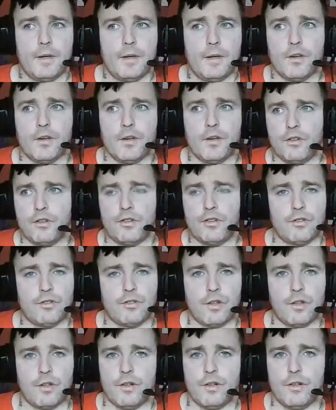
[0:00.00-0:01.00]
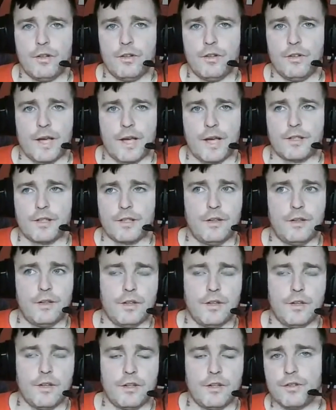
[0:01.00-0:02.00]
So this is my preview
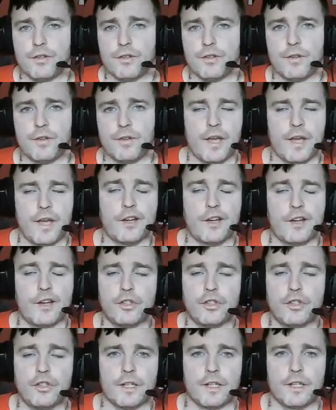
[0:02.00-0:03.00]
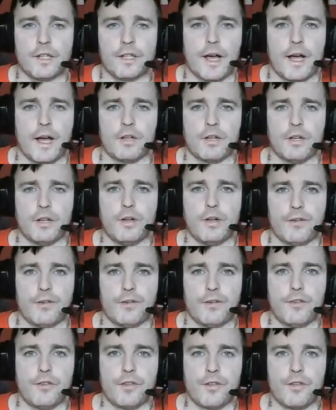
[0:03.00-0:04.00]
anyway for Liverpool against Leicester
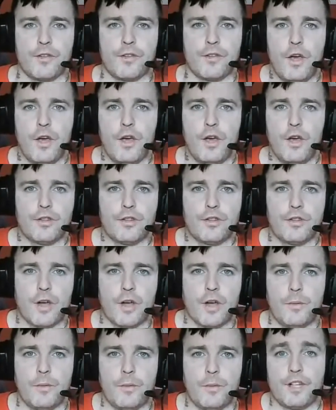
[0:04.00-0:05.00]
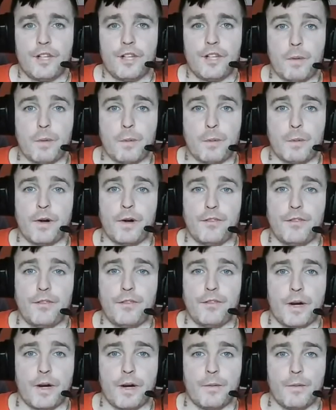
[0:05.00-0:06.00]
City. We just played Leicester.
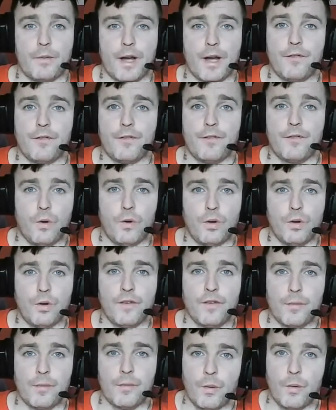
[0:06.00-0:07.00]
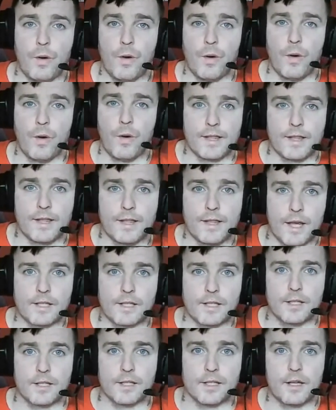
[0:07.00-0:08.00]
Liverpool against Aston Villa. So here we are.